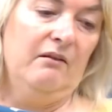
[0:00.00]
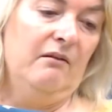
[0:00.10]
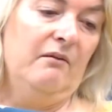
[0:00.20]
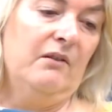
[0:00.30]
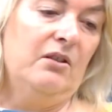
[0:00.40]

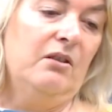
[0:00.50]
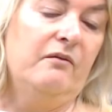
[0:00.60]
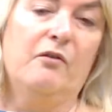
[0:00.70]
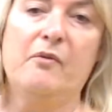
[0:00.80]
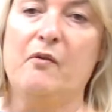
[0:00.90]
suitable
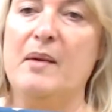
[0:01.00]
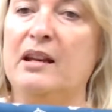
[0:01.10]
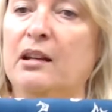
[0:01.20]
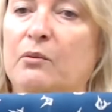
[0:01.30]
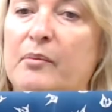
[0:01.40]
for men
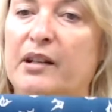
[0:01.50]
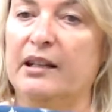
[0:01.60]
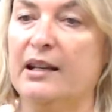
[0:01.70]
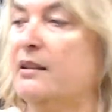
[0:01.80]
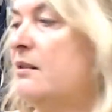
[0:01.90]
and women, I
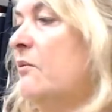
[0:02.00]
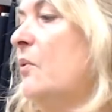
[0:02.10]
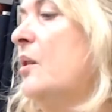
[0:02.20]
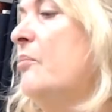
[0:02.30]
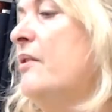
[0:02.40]
guess, with
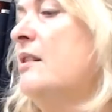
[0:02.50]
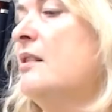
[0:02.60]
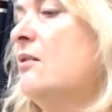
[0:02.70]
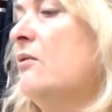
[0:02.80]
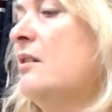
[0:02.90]
the print. It's
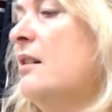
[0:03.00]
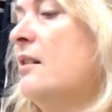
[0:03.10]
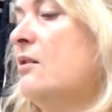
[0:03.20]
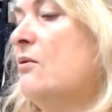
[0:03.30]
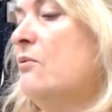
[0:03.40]
got like a
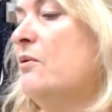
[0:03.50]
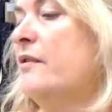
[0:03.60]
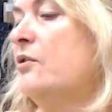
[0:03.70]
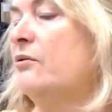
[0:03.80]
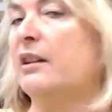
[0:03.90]

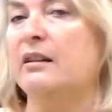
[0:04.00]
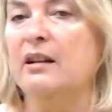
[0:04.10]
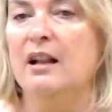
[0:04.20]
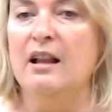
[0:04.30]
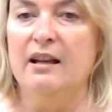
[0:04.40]
swordfish on it.
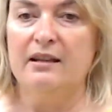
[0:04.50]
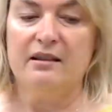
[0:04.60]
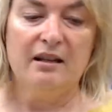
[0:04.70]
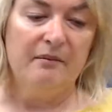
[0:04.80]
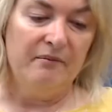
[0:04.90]
It's
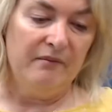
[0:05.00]
a